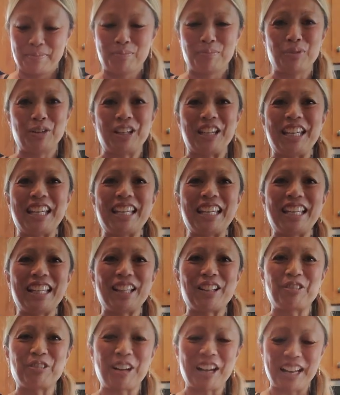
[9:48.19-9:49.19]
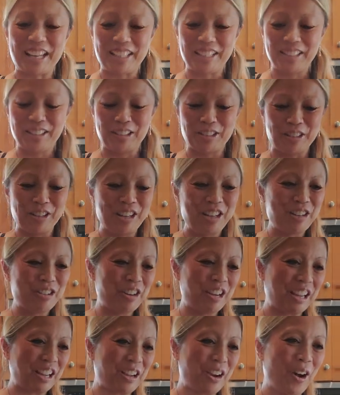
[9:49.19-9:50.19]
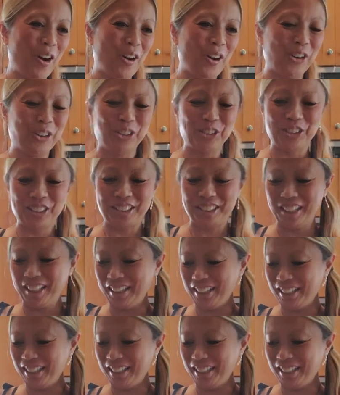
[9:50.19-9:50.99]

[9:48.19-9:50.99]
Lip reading: putting it in the rice. So here it goes.